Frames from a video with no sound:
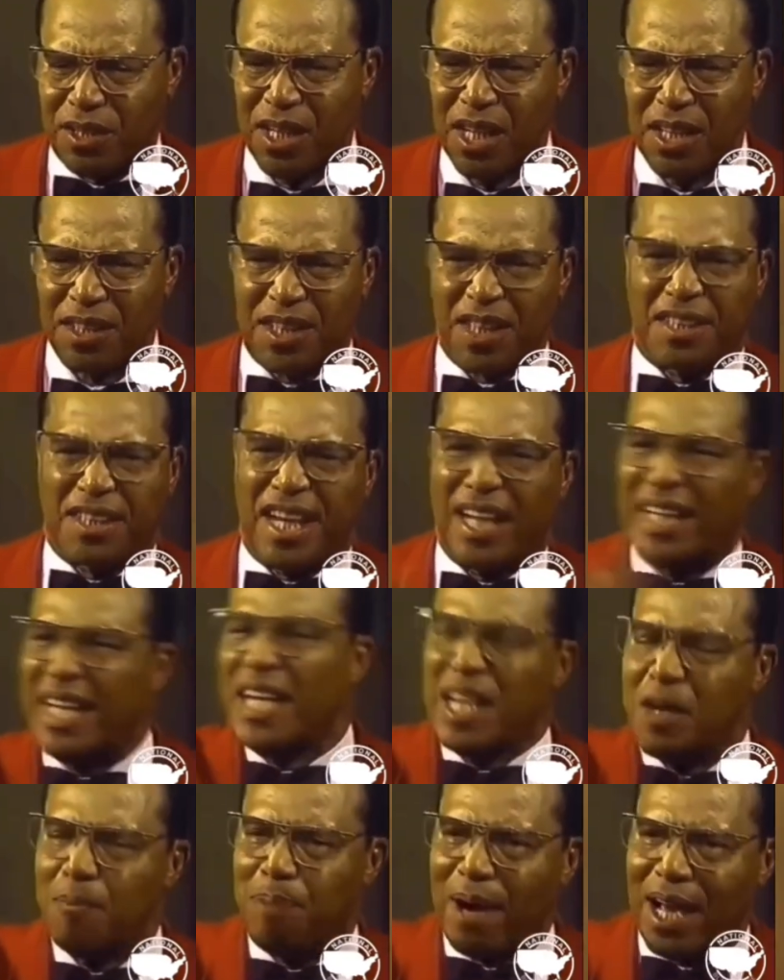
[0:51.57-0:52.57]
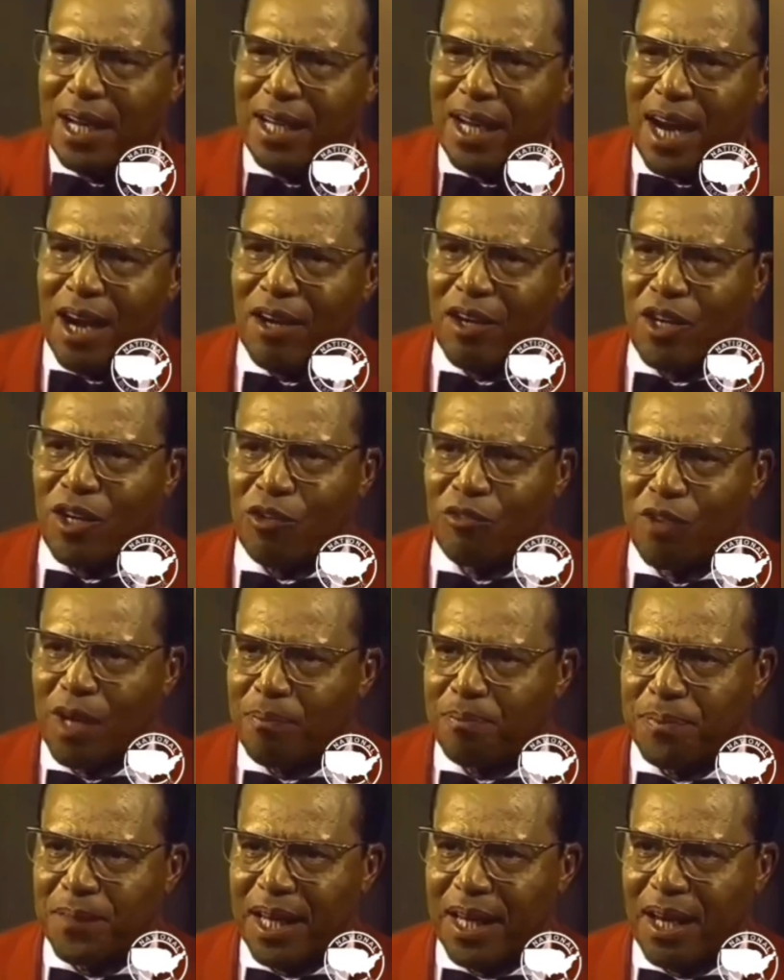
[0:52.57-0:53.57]
to tell anybody how corrupt
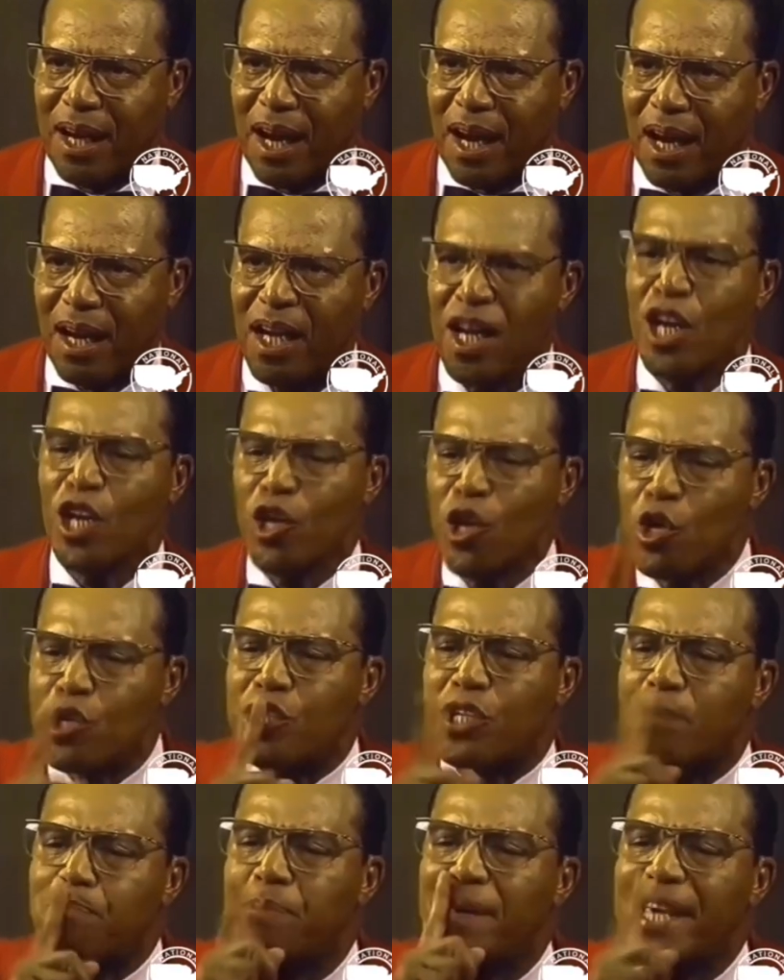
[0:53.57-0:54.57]
they are. You should be